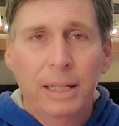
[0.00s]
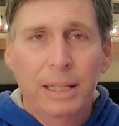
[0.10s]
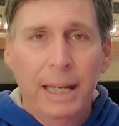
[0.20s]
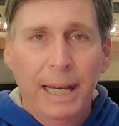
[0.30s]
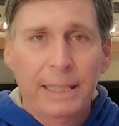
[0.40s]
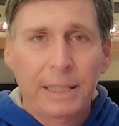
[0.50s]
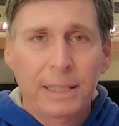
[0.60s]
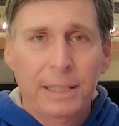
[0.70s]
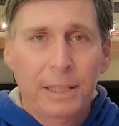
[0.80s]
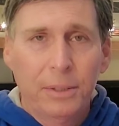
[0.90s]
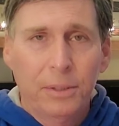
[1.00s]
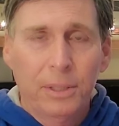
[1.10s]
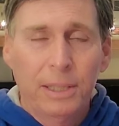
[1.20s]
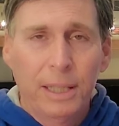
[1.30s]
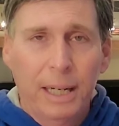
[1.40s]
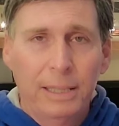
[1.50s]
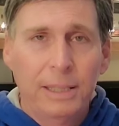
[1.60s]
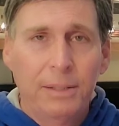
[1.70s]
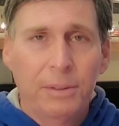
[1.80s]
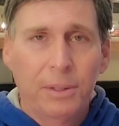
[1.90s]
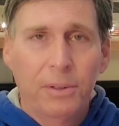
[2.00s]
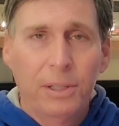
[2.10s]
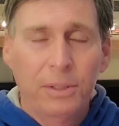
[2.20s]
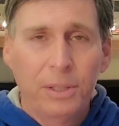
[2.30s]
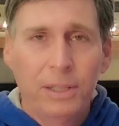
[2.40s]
enacted in the early 1930s.